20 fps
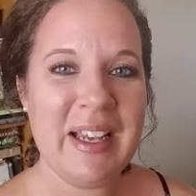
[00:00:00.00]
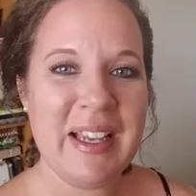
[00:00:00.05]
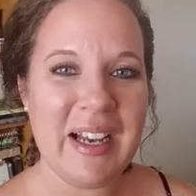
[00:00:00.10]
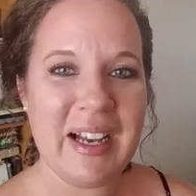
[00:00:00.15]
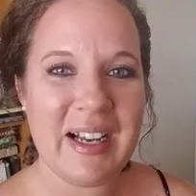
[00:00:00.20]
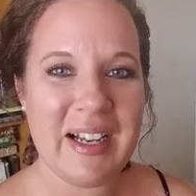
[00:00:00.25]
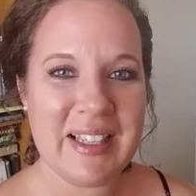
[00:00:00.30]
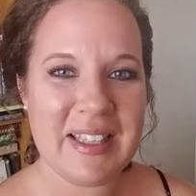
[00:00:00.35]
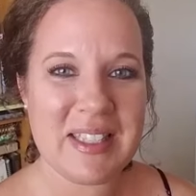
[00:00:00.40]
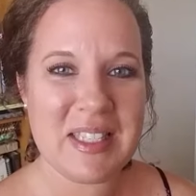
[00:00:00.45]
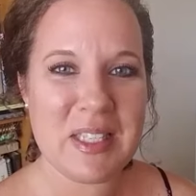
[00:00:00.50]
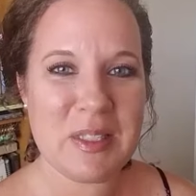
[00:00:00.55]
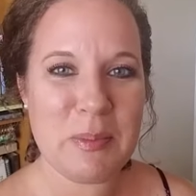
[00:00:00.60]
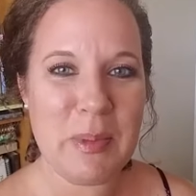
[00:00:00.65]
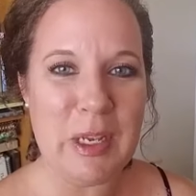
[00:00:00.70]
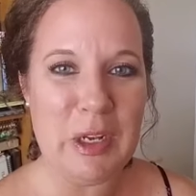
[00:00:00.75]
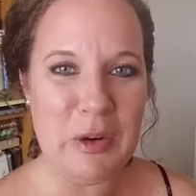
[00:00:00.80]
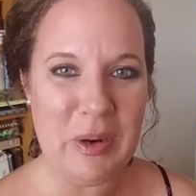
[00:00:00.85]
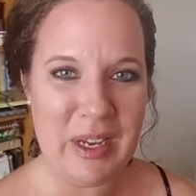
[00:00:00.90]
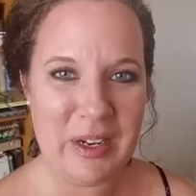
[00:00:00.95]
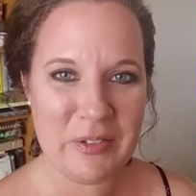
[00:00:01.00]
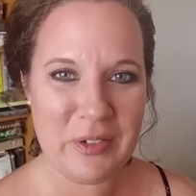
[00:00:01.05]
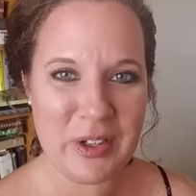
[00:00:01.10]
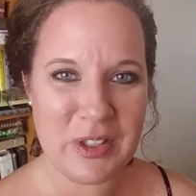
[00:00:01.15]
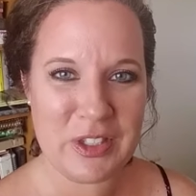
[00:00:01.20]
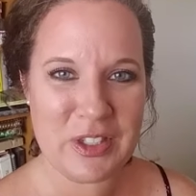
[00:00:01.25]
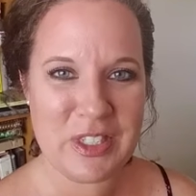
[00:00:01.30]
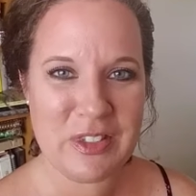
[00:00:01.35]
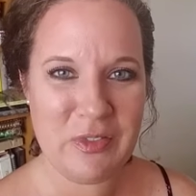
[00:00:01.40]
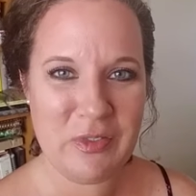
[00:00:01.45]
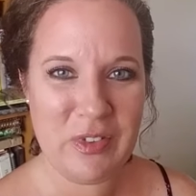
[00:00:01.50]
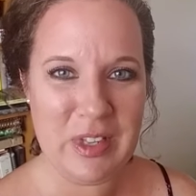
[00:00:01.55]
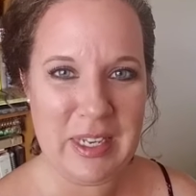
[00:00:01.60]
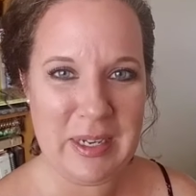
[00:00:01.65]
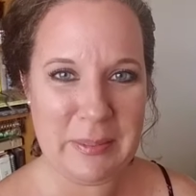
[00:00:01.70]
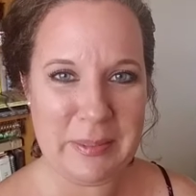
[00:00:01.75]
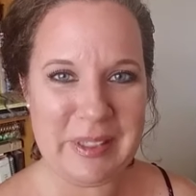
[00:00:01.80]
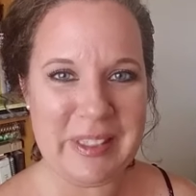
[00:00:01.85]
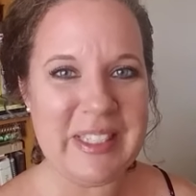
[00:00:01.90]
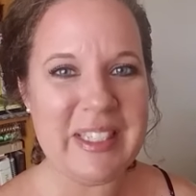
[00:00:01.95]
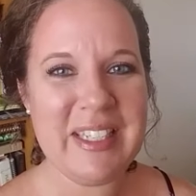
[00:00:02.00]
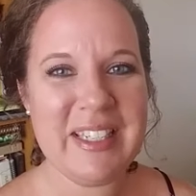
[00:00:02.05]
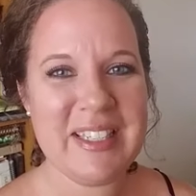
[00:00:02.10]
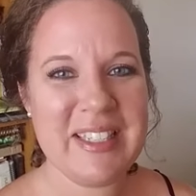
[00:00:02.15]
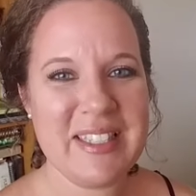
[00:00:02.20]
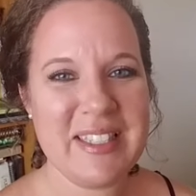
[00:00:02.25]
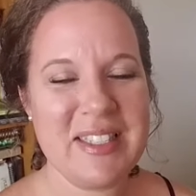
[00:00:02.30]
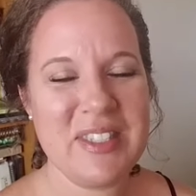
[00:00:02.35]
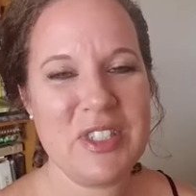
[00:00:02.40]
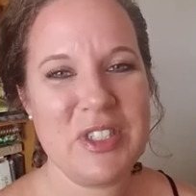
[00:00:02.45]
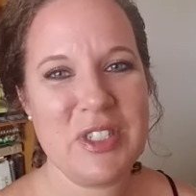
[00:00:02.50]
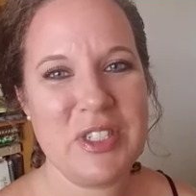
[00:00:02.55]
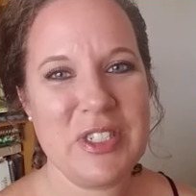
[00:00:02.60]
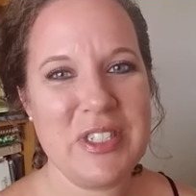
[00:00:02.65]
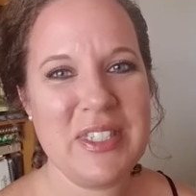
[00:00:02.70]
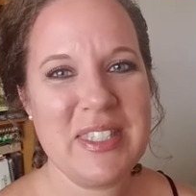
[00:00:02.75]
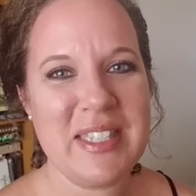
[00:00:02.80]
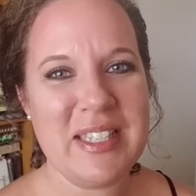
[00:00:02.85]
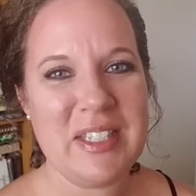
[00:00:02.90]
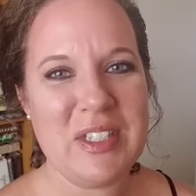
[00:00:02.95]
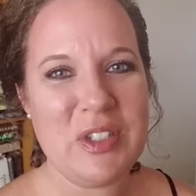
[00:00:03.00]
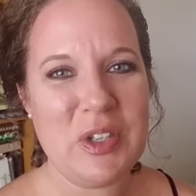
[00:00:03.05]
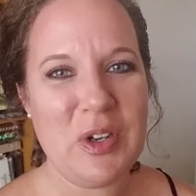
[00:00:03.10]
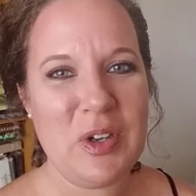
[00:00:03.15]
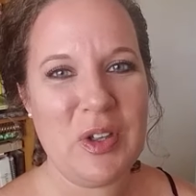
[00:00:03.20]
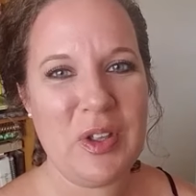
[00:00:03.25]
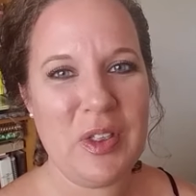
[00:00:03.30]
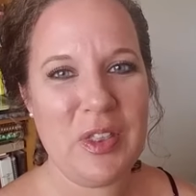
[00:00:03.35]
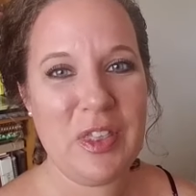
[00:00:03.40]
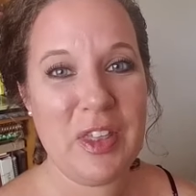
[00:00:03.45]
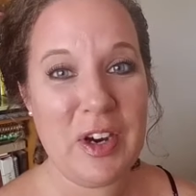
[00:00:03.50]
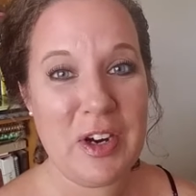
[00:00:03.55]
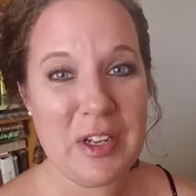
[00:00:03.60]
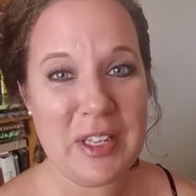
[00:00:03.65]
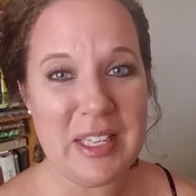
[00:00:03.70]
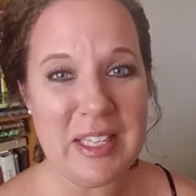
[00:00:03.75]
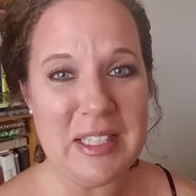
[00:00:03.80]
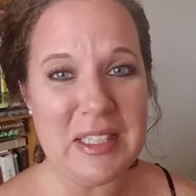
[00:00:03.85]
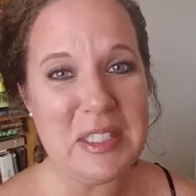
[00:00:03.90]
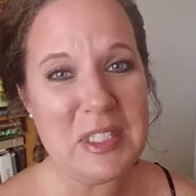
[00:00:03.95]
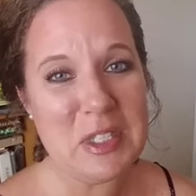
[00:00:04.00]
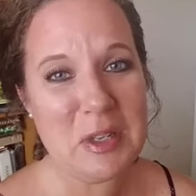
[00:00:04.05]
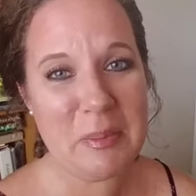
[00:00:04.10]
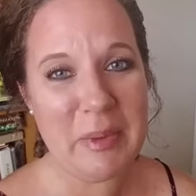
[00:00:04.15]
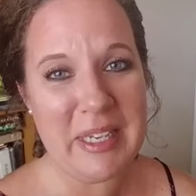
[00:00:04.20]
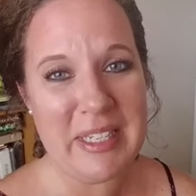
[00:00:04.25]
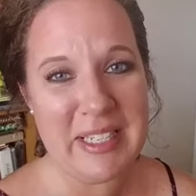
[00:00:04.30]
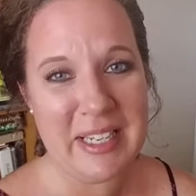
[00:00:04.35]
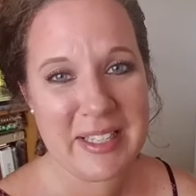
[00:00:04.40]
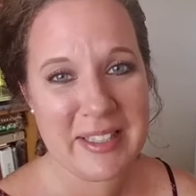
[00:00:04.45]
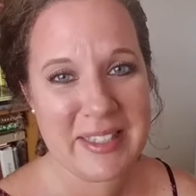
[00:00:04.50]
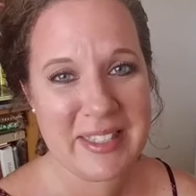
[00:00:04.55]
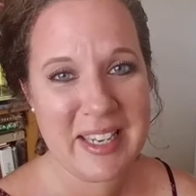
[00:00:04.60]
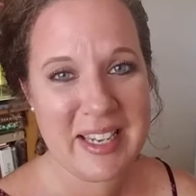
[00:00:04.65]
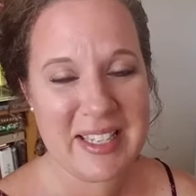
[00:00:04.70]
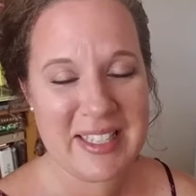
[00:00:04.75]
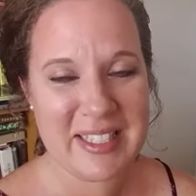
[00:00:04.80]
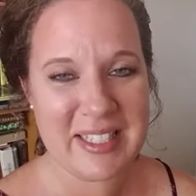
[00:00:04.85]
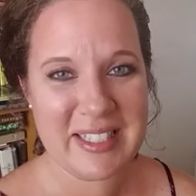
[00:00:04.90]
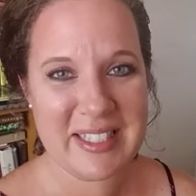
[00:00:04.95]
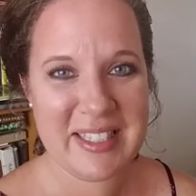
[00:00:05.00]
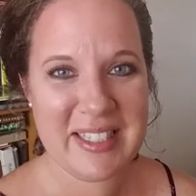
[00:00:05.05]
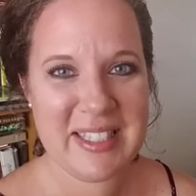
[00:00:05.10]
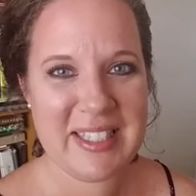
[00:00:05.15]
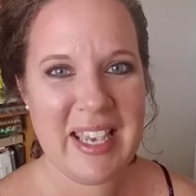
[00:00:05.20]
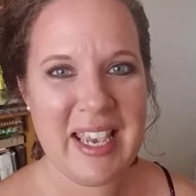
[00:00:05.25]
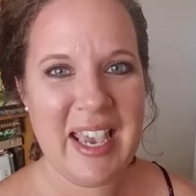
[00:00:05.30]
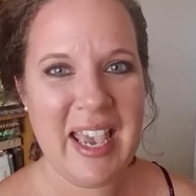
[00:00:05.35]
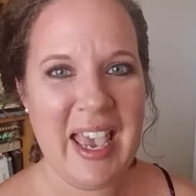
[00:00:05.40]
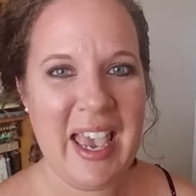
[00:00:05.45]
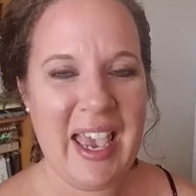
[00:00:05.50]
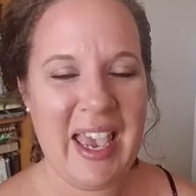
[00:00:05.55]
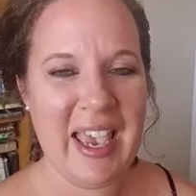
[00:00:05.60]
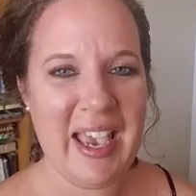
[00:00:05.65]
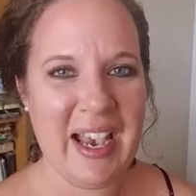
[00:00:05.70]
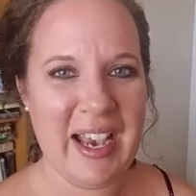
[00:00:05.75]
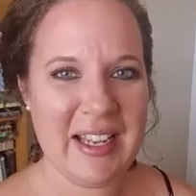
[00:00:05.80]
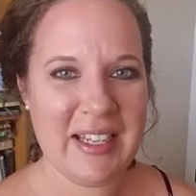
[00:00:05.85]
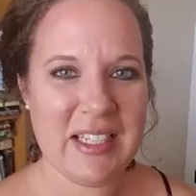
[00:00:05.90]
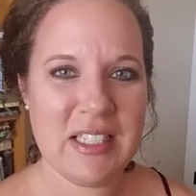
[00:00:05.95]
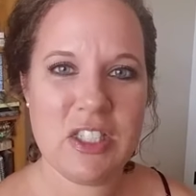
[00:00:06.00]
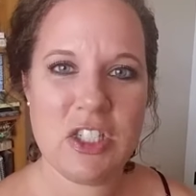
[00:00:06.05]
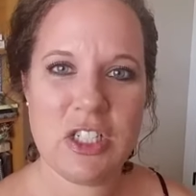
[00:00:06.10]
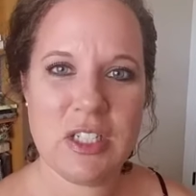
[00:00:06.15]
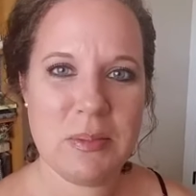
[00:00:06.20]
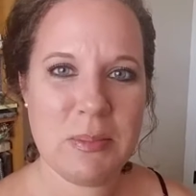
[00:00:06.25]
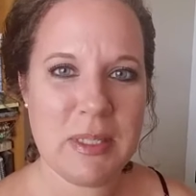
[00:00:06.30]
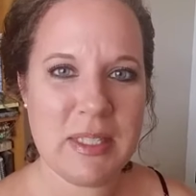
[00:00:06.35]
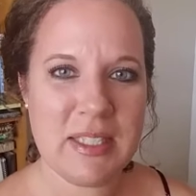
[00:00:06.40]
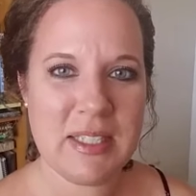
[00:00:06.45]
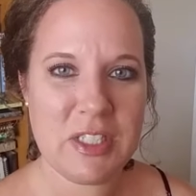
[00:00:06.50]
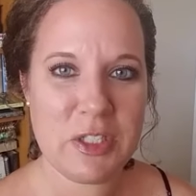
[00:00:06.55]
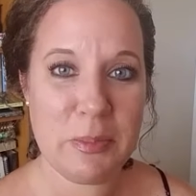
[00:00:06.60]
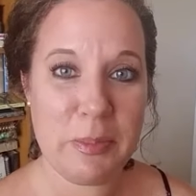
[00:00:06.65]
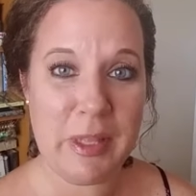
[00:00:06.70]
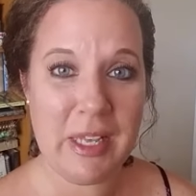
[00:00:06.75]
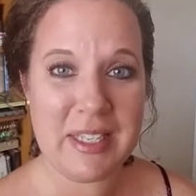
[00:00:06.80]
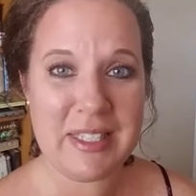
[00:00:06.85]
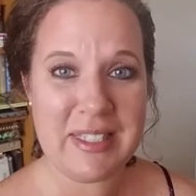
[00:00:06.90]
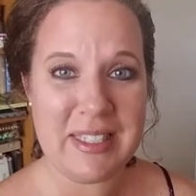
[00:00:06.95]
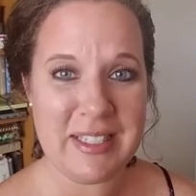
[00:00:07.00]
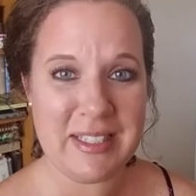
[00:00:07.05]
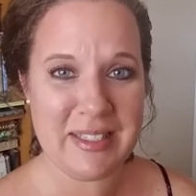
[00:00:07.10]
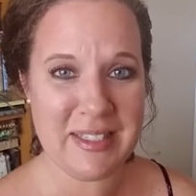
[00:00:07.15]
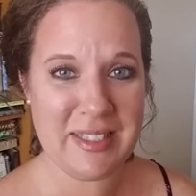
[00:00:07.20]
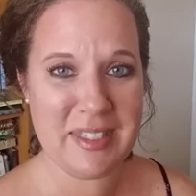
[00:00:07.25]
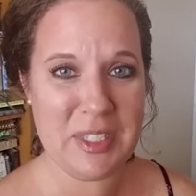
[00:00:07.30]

Uh, this is my grandfather's family, his sisters, and all their kids, so my dad's cousins, and it's just been such a blessing.